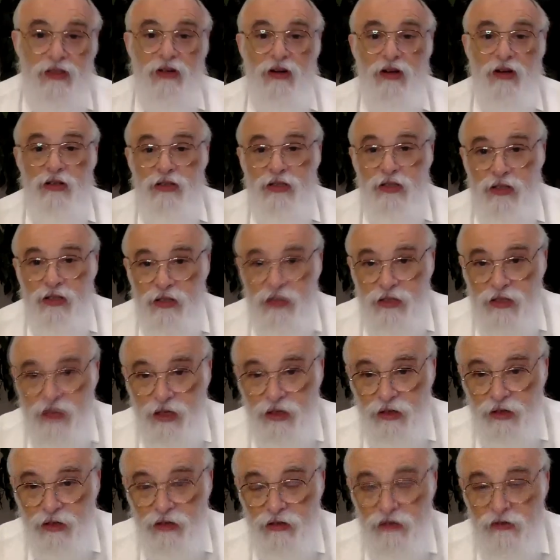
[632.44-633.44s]
Rotten and
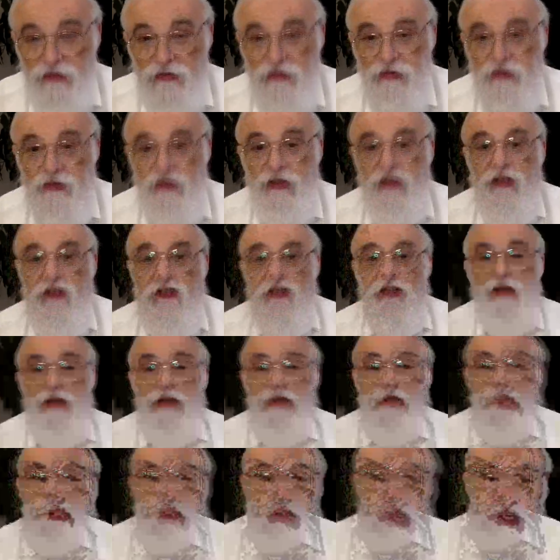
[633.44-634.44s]
Seichel
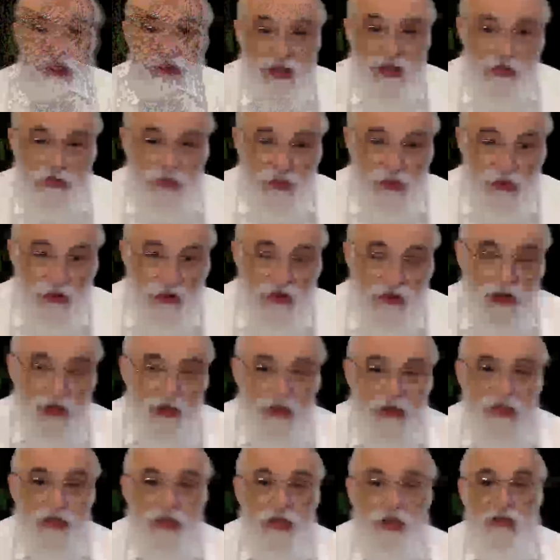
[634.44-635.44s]
and Emuna
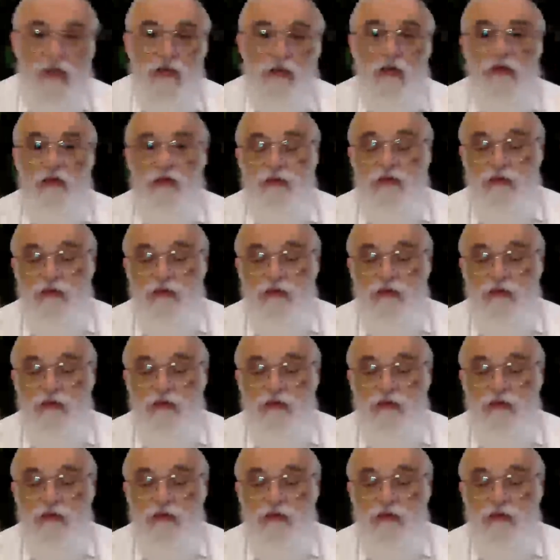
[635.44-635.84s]
in Seichel.